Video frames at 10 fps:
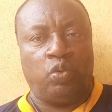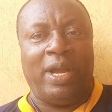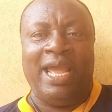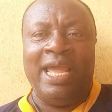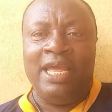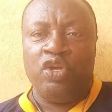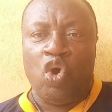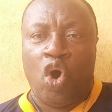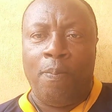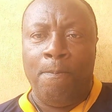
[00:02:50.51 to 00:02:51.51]
where
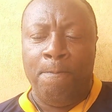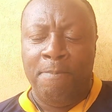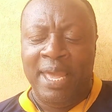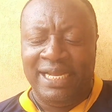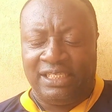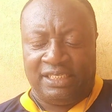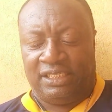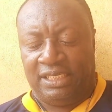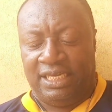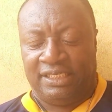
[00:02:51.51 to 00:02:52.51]
your mate
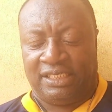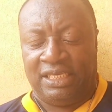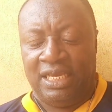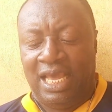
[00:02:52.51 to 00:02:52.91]
is